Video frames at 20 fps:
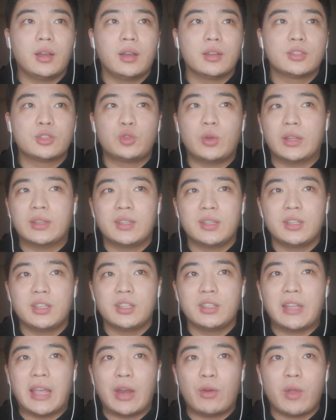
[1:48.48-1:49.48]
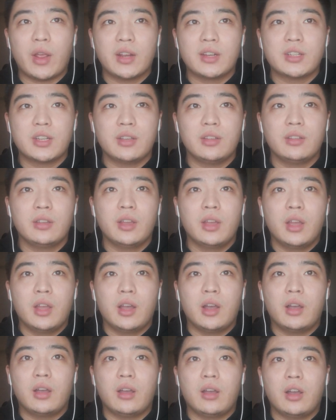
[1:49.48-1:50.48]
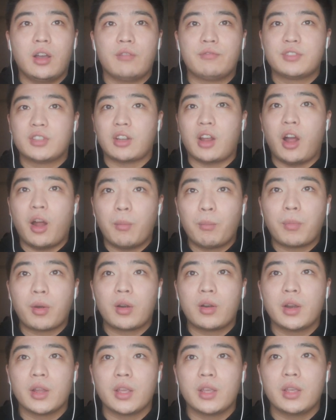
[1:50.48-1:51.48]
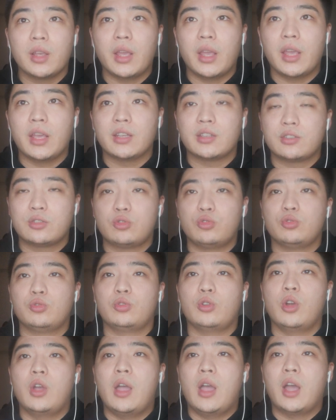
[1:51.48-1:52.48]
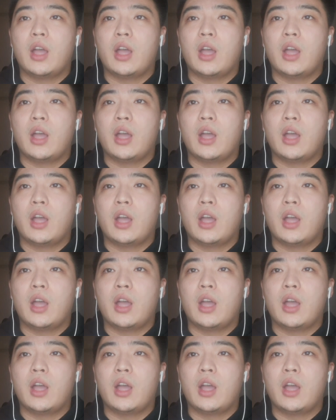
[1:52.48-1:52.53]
strategy direction of the company is to